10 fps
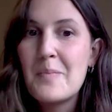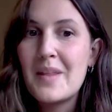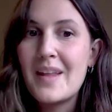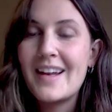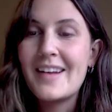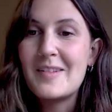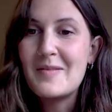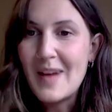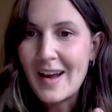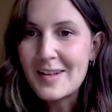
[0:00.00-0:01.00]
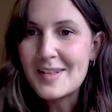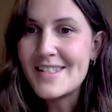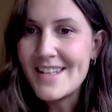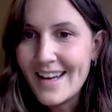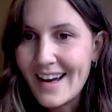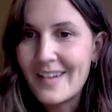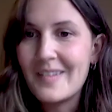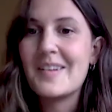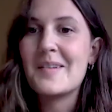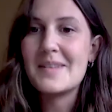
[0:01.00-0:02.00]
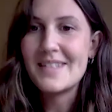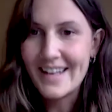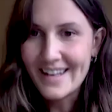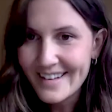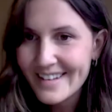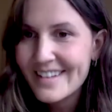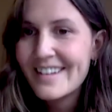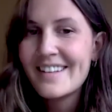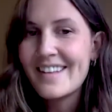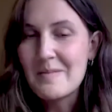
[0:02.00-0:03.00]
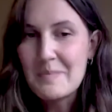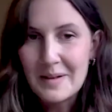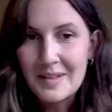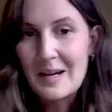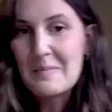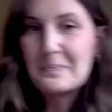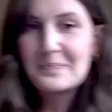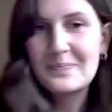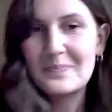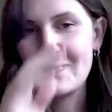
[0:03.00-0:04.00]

but then I could I could see how there was like that buildup